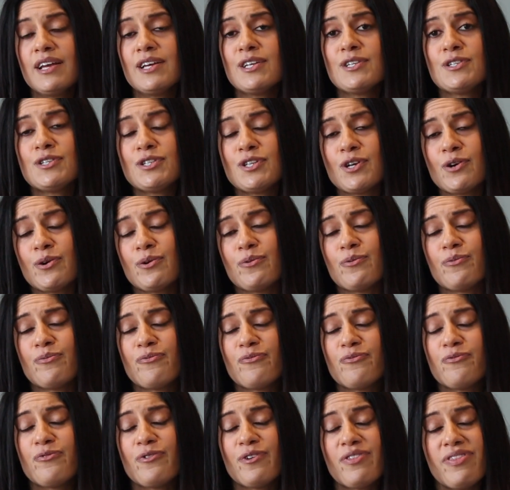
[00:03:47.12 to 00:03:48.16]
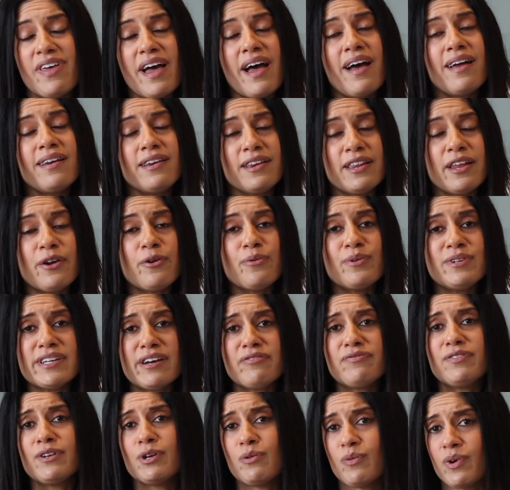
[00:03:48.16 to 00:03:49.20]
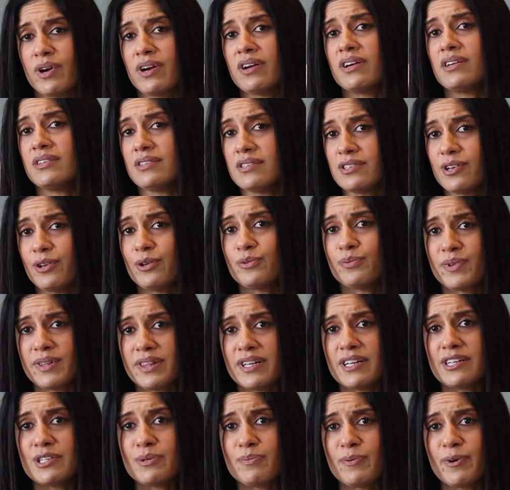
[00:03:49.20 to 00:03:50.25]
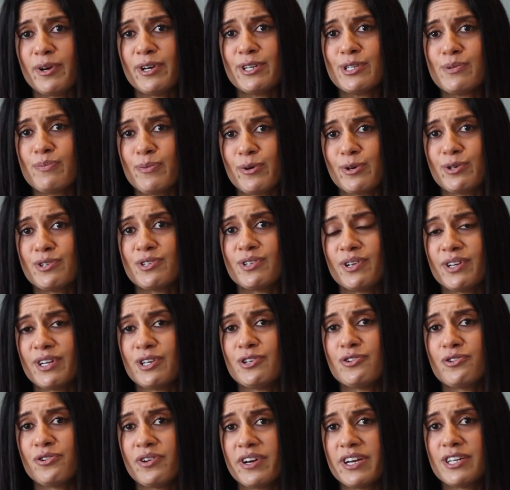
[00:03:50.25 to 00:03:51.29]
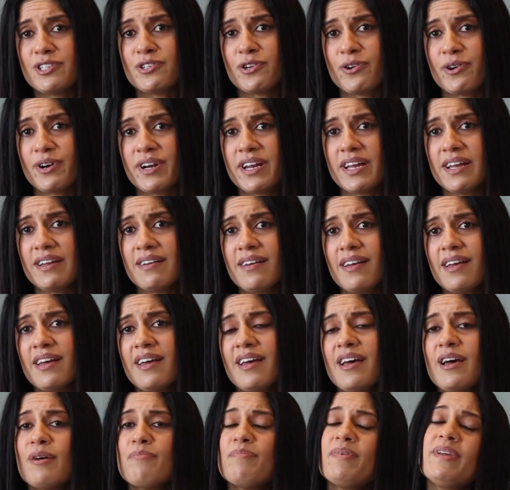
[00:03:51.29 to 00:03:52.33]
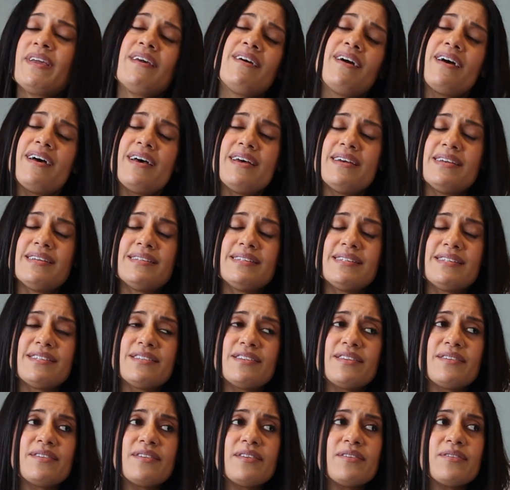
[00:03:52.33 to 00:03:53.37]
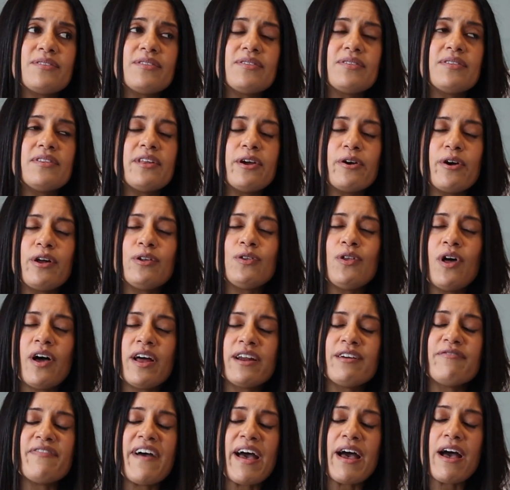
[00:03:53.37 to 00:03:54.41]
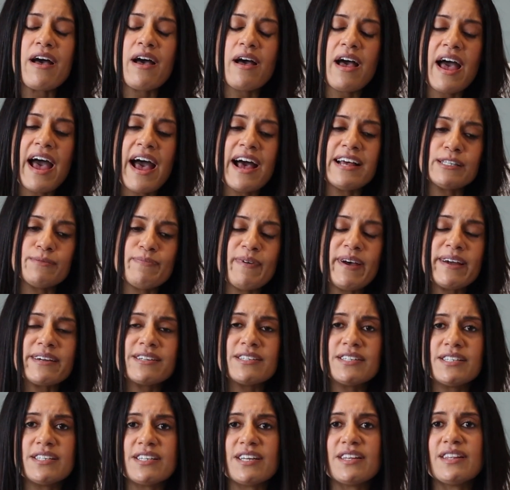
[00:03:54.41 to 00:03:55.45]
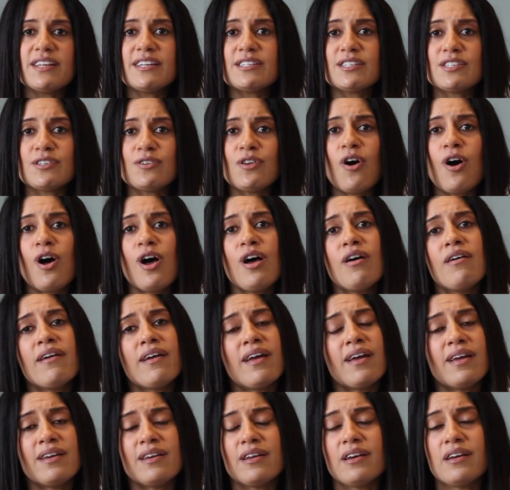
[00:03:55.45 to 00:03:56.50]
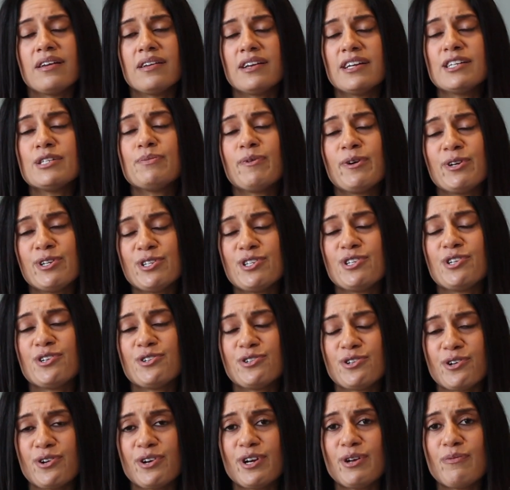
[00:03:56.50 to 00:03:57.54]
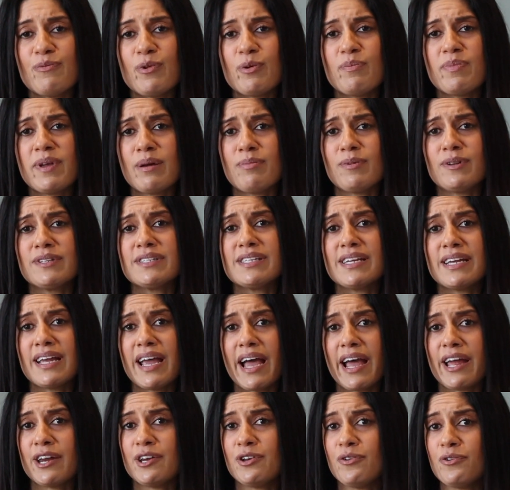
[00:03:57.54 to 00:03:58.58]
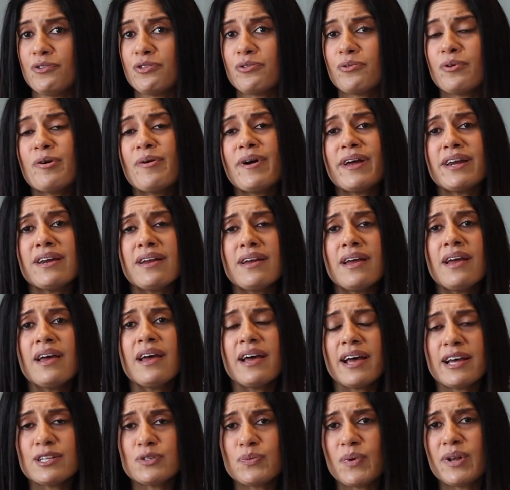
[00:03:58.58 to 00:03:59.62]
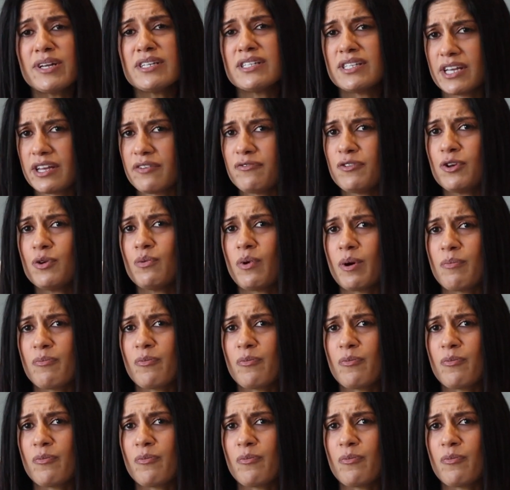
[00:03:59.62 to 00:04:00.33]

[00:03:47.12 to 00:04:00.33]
So for that, they would definitely want to consult with an experienced personal injury attorney, because there are a lot of aspects to this law, and an experienced attorney will be able to guide you through it, as well as give you a